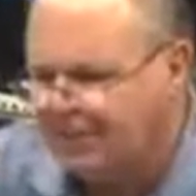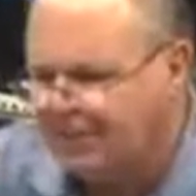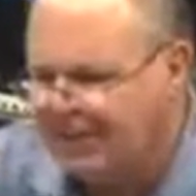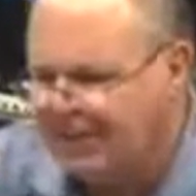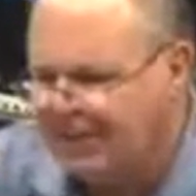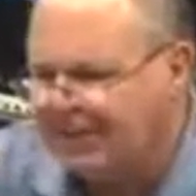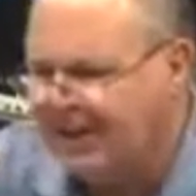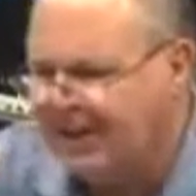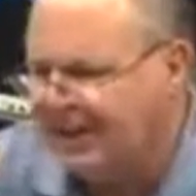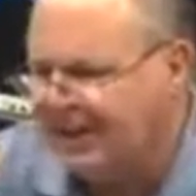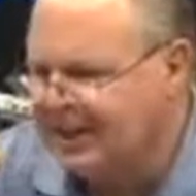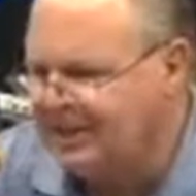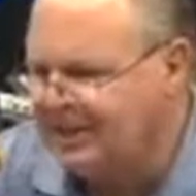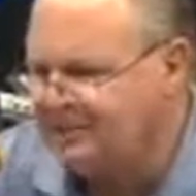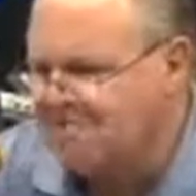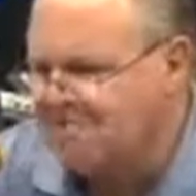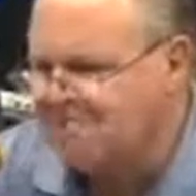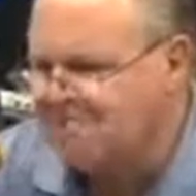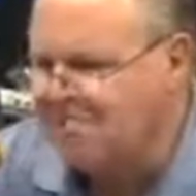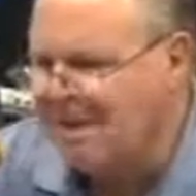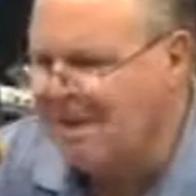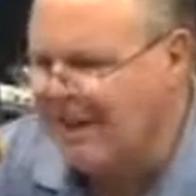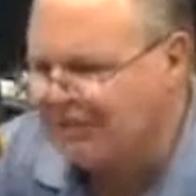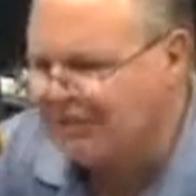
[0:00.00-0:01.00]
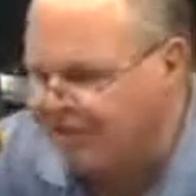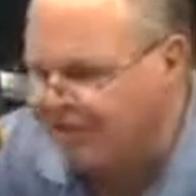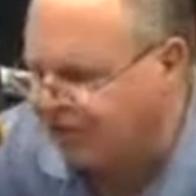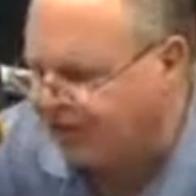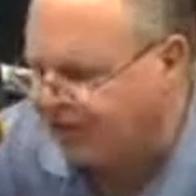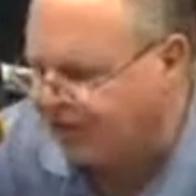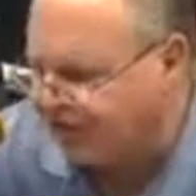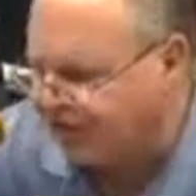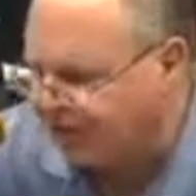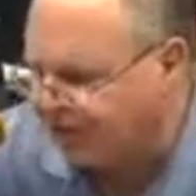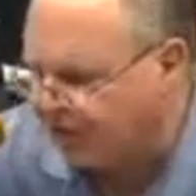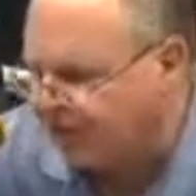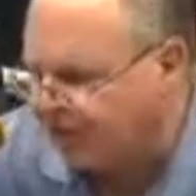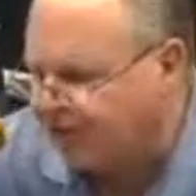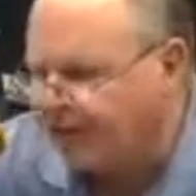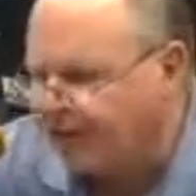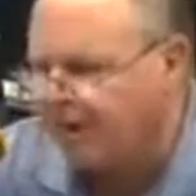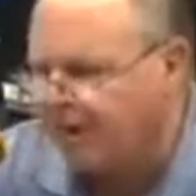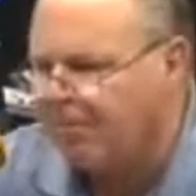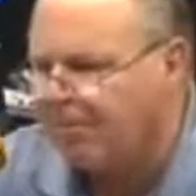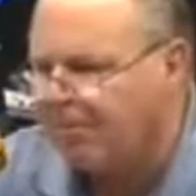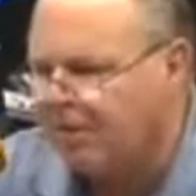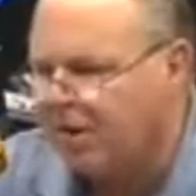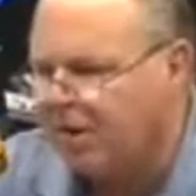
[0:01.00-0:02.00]
They didn't mention the health
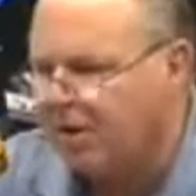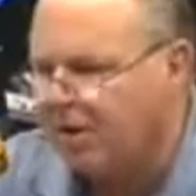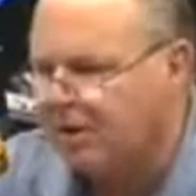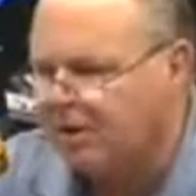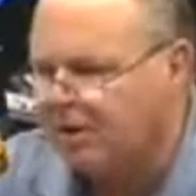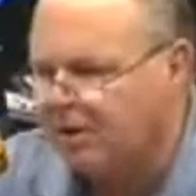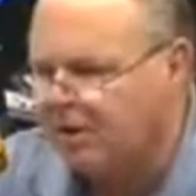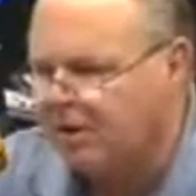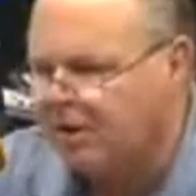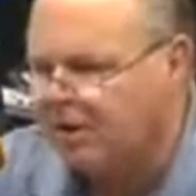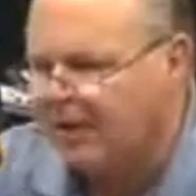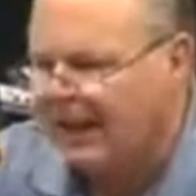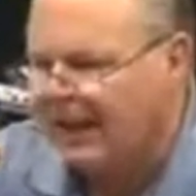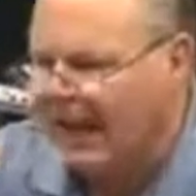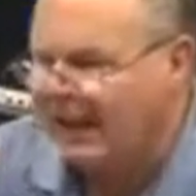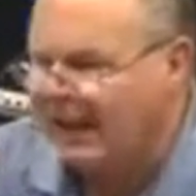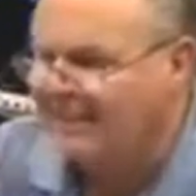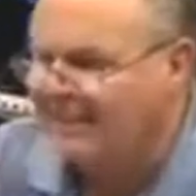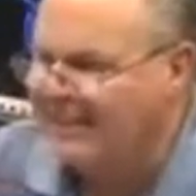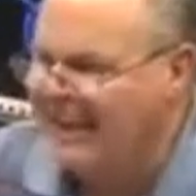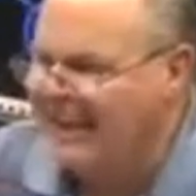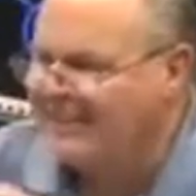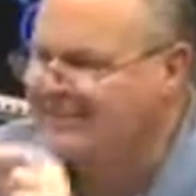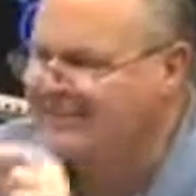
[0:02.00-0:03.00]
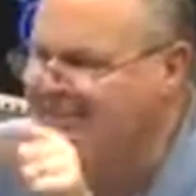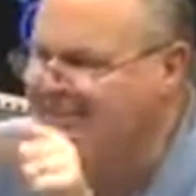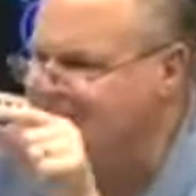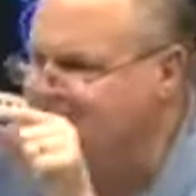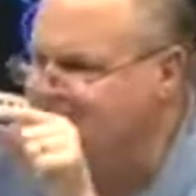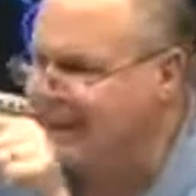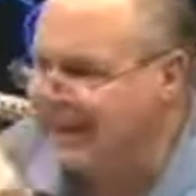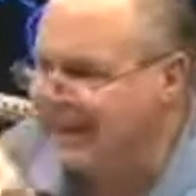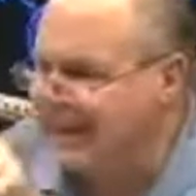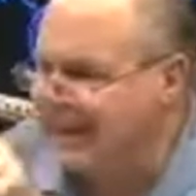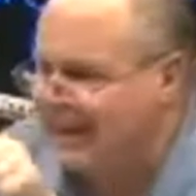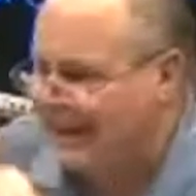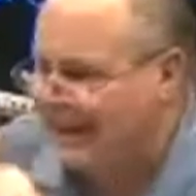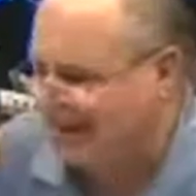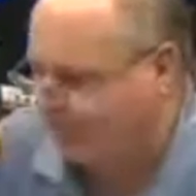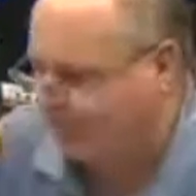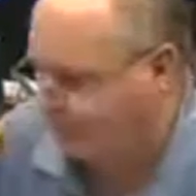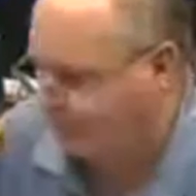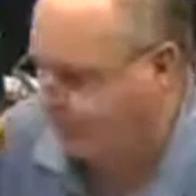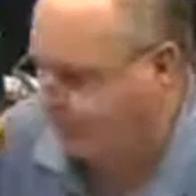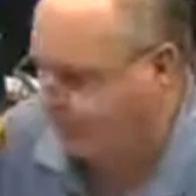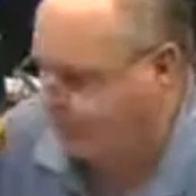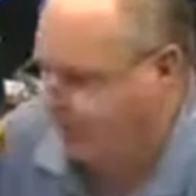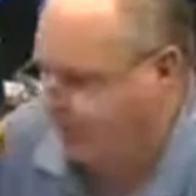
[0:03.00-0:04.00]
care part, and they still
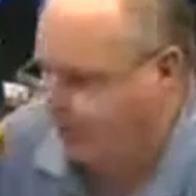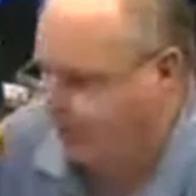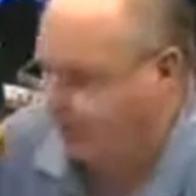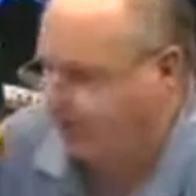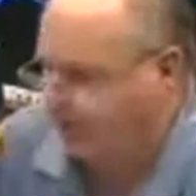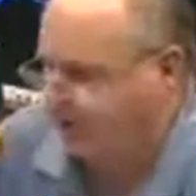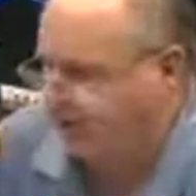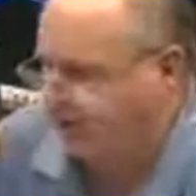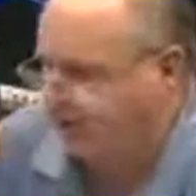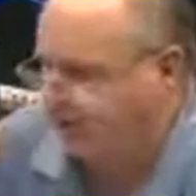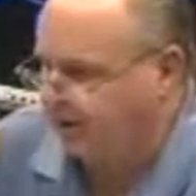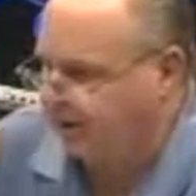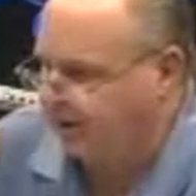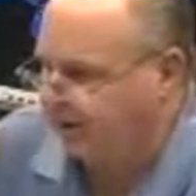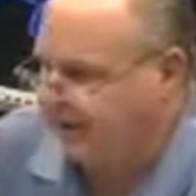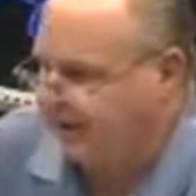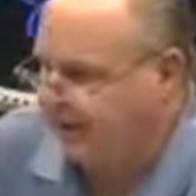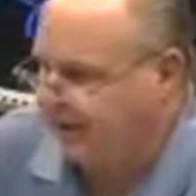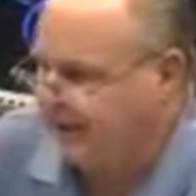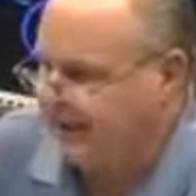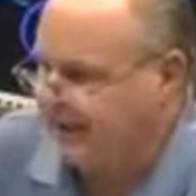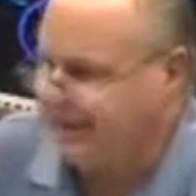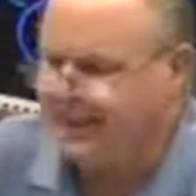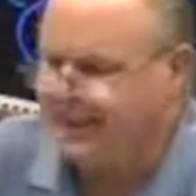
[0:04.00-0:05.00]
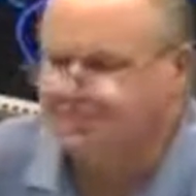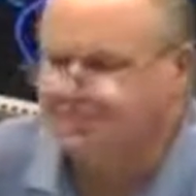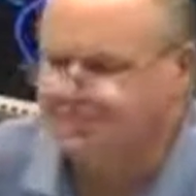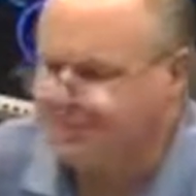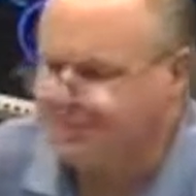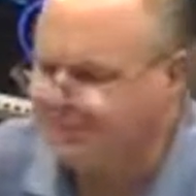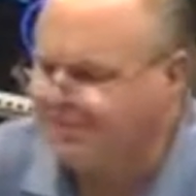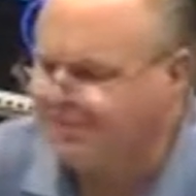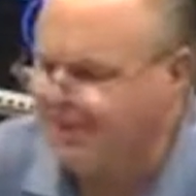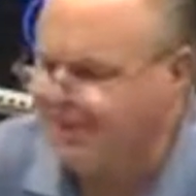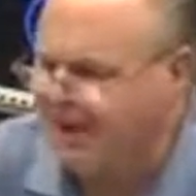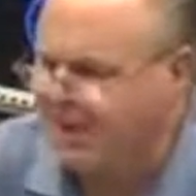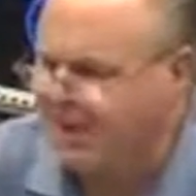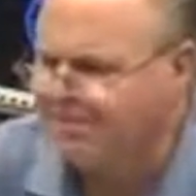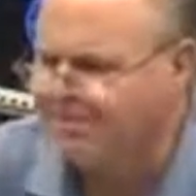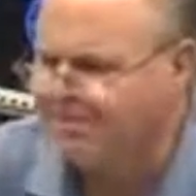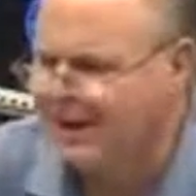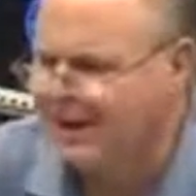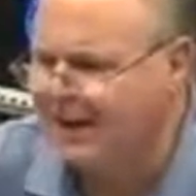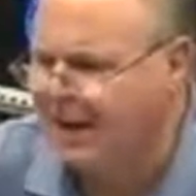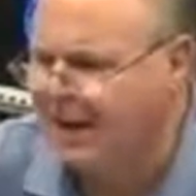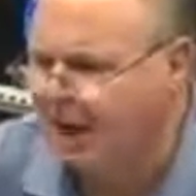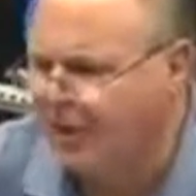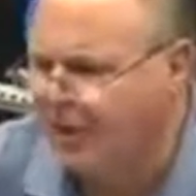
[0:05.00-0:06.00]
haven't reported it. It has been found
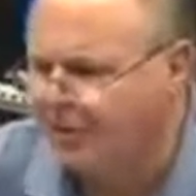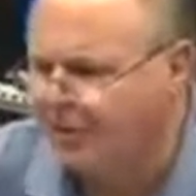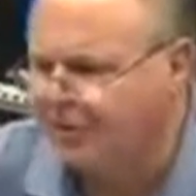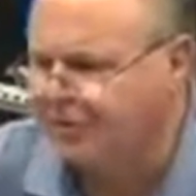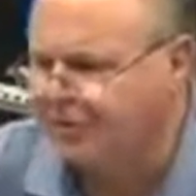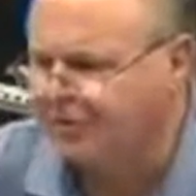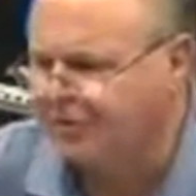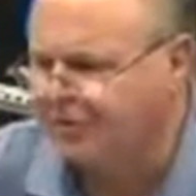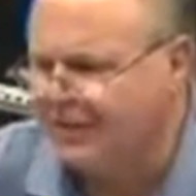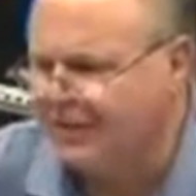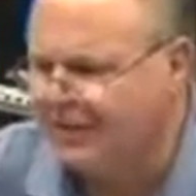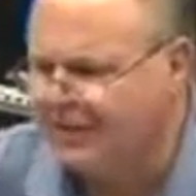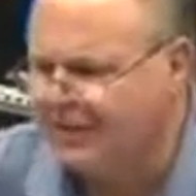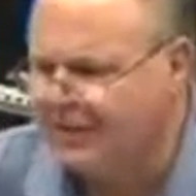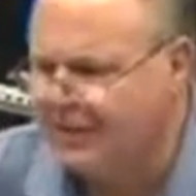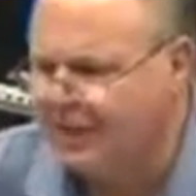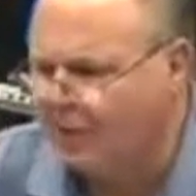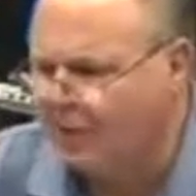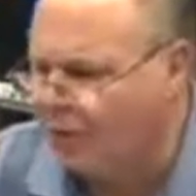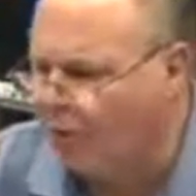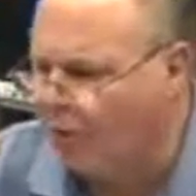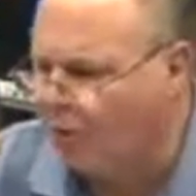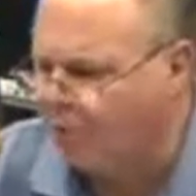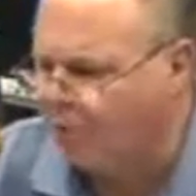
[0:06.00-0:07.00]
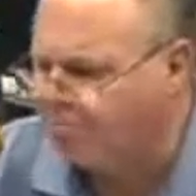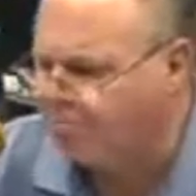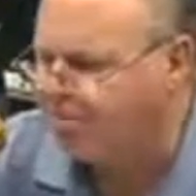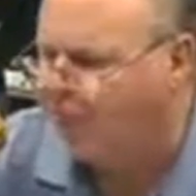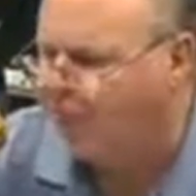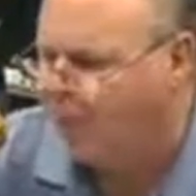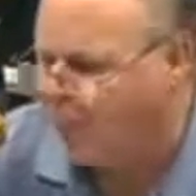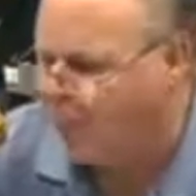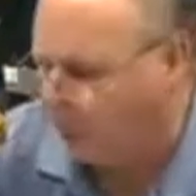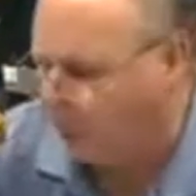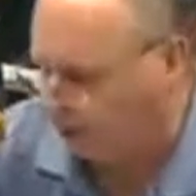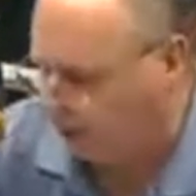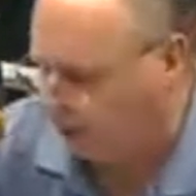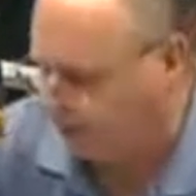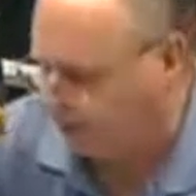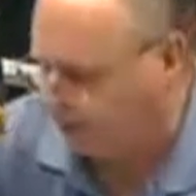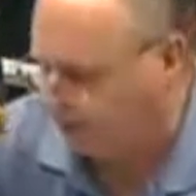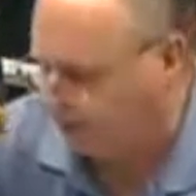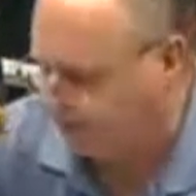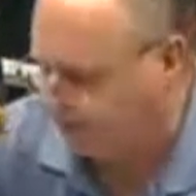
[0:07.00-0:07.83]
by others in their own poll.